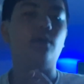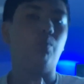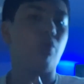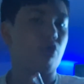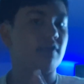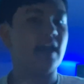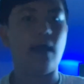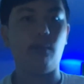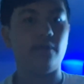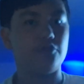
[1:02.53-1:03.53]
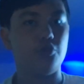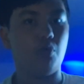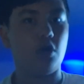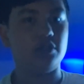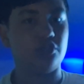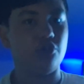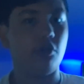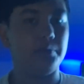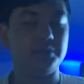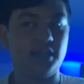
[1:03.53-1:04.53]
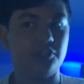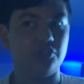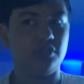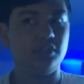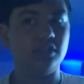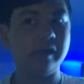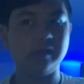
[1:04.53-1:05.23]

it work however you want, no limitations.